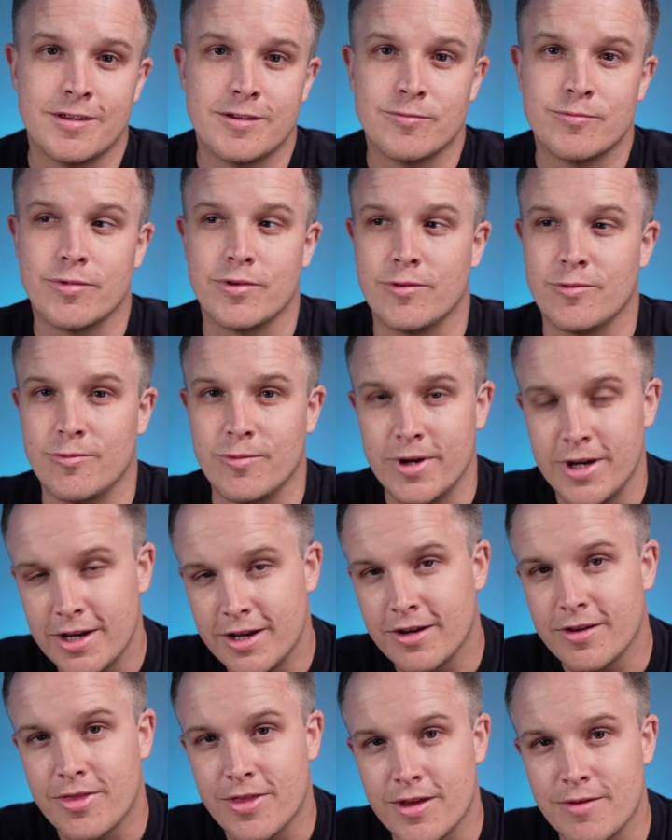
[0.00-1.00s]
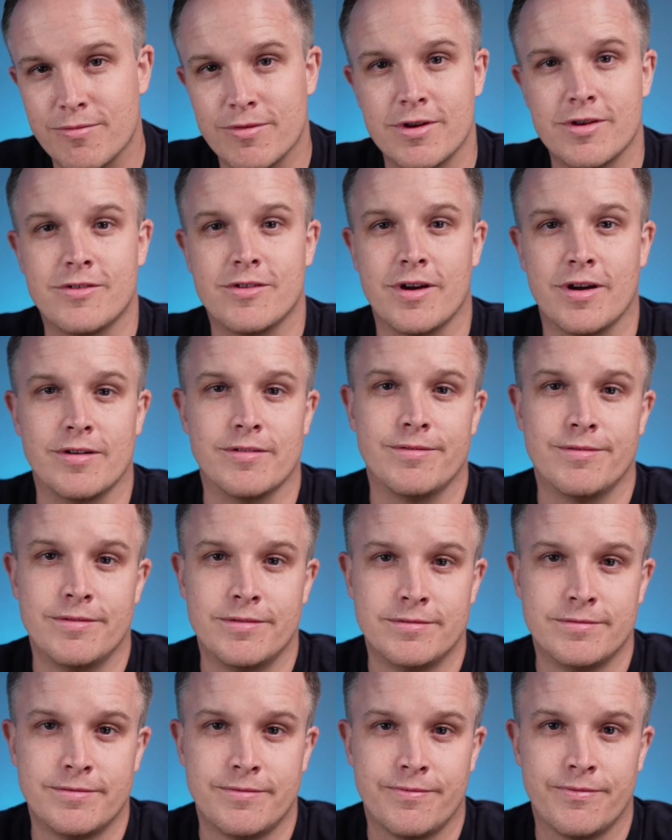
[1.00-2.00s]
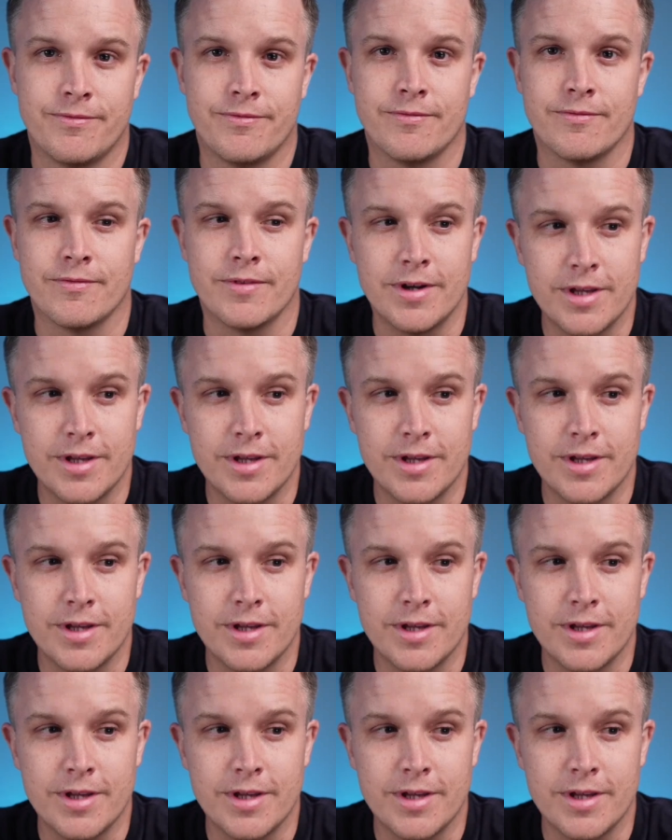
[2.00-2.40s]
But when are you going to think for yourself? When